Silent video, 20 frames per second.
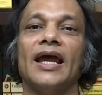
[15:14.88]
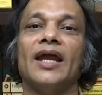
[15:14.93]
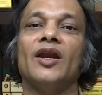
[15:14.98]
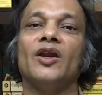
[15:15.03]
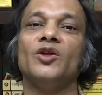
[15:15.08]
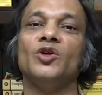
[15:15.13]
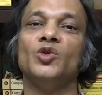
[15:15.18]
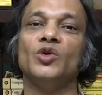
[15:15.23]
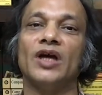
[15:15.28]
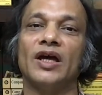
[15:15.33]

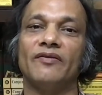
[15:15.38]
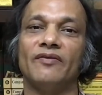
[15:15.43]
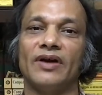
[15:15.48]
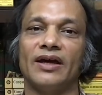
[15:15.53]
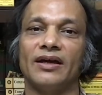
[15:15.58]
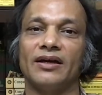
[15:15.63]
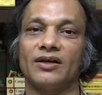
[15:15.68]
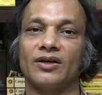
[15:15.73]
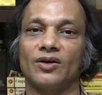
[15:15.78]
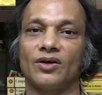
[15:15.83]
and you have
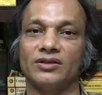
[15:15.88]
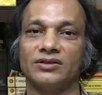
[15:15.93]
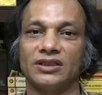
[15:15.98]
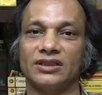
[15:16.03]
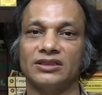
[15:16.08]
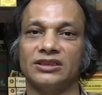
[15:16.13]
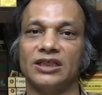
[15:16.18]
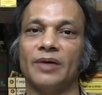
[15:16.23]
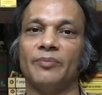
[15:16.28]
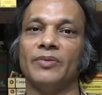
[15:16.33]

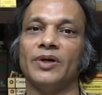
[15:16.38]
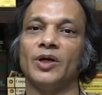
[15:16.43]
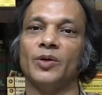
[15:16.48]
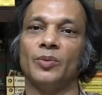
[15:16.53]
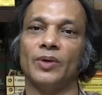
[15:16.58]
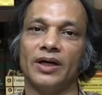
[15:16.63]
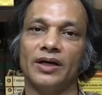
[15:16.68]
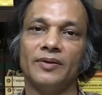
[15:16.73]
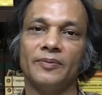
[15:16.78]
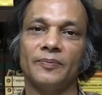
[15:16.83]

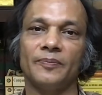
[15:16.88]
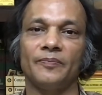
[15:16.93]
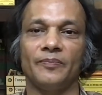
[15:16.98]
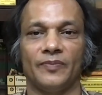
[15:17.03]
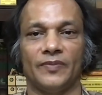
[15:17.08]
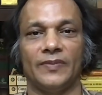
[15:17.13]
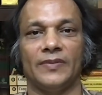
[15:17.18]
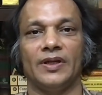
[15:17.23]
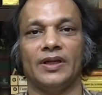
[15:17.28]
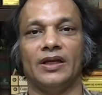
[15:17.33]
cross-examined one.
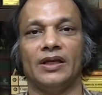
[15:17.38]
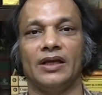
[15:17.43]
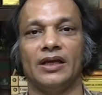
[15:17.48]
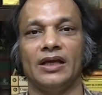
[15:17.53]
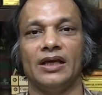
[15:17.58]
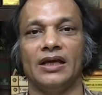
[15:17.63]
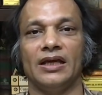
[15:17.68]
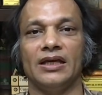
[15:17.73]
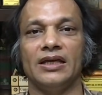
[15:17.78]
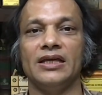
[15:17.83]

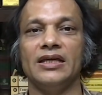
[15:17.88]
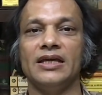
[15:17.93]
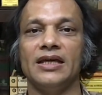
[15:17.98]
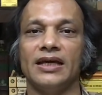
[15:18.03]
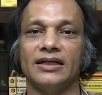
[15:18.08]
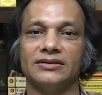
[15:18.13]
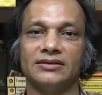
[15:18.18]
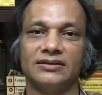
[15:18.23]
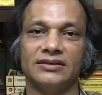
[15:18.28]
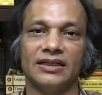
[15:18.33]

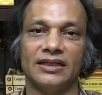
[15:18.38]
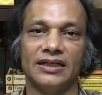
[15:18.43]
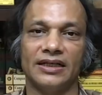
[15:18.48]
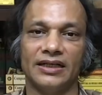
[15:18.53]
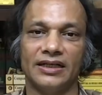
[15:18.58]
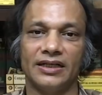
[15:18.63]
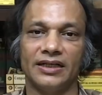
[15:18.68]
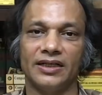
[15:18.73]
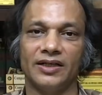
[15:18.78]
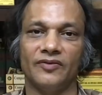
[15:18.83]
He has
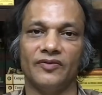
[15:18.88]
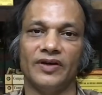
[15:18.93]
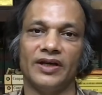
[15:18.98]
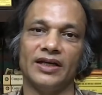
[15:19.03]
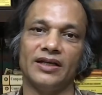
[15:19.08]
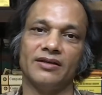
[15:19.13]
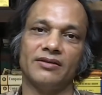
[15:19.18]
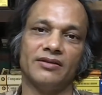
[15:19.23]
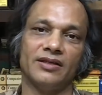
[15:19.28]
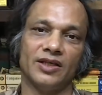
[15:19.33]
narrated
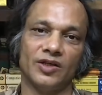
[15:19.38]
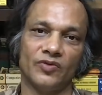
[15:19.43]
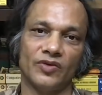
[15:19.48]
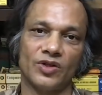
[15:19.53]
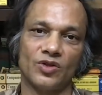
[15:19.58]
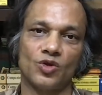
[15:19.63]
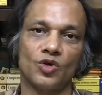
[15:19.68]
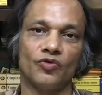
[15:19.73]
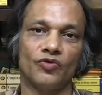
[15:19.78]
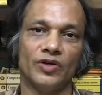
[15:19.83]
various
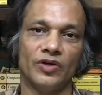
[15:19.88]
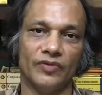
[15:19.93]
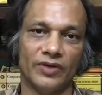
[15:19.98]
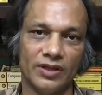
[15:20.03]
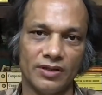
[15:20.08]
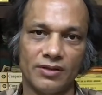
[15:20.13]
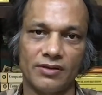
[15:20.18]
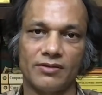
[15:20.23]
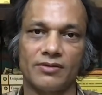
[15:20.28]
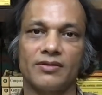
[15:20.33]
sequence of
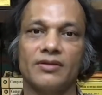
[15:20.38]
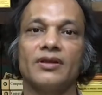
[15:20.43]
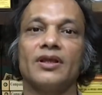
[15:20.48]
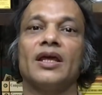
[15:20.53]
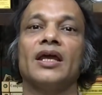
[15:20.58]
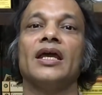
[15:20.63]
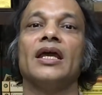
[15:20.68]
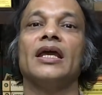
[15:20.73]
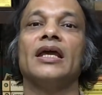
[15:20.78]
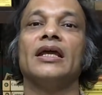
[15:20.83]
events.
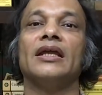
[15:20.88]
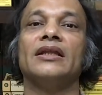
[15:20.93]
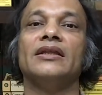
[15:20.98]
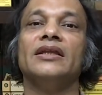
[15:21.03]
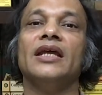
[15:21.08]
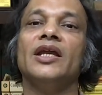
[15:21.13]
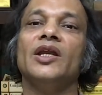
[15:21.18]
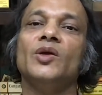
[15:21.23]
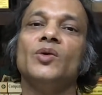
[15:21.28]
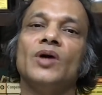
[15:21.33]

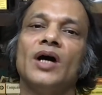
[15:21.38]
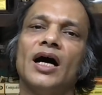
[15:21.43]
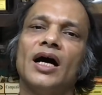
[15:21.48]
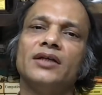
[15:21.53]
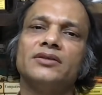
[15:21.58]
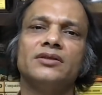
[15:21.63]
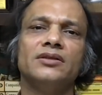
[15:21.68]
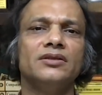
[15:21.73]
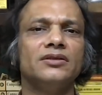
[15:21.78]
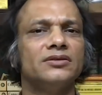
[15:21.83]
Then you
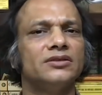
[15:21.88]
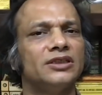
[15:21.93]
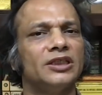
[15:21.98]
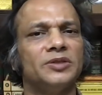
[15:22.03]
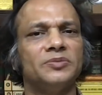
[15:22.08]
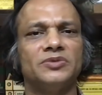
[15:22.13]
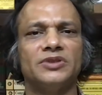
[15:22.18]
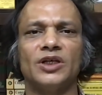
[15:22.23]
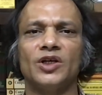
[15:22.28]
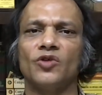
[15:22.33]
ask the
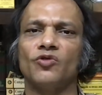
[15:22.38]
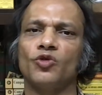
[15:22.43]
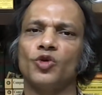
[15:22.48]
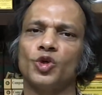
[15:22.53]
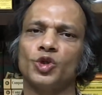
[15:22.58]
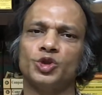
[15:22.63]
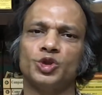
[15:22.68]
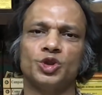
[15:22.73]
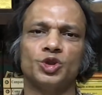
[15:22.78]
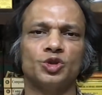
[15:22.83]
same set
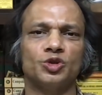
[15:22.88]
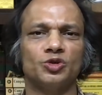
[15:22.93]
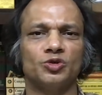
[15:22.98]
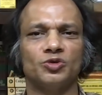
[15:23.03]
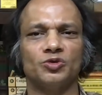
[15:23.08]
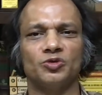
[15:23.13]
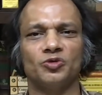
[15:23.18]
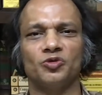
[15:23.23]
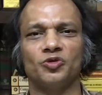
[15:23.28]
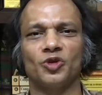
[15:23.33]
of
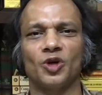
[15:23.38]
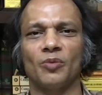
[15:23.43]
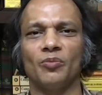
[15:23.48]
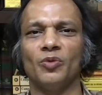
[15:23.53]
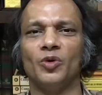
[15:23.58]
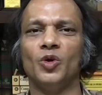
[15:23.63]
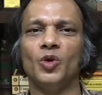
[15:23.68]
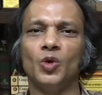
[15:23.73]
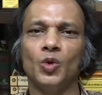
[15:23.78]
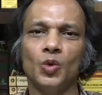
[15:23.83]
questions
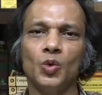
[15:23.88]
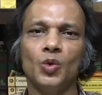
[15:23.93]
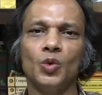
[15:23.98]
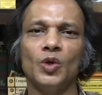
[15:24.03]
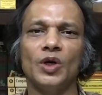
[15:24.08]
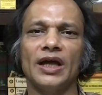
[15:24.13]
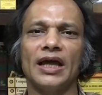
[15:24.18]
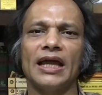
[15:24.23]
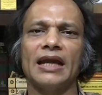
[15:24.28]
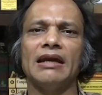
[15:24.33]
from
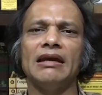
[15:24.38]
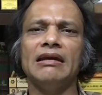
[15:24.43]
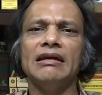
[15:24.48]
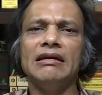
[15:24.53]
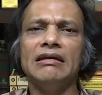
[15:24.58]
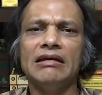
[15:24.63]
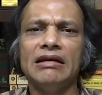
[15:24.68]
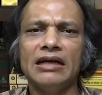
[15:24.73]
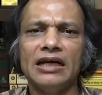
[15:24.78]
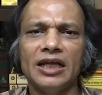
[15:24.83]
two and
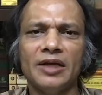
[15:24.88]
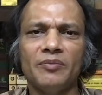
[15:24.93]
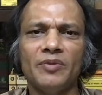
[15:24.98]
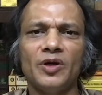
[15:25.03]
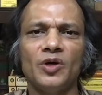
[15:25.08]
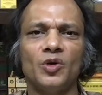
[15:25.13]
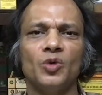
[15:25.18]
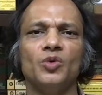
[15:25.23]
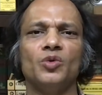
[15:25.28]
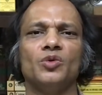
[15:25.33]
lead
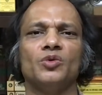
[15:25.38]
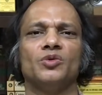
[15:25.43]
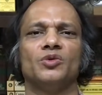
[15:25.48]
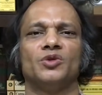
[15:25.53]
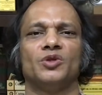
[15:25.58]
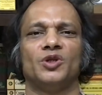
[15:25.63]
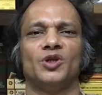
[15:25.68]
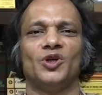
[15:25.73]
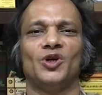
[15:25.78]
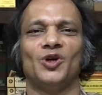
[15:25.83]
him into
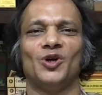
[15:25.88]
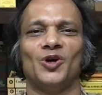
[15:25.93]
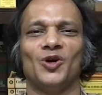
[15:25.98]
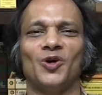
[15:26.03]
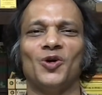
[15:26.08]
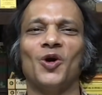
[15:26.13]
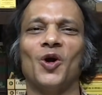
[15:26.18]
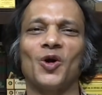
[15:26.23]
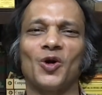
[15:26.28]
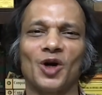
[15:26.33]

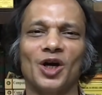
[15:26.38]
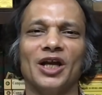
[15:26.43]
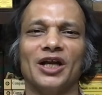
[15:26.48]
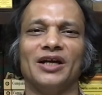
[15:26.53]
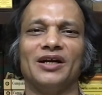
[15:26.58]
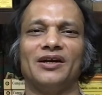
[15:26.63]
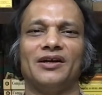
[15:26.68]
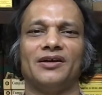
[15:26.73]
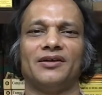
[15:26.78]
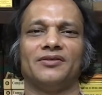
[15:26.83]

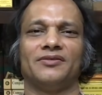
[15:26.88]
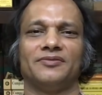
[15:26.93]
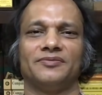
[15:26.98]
contradict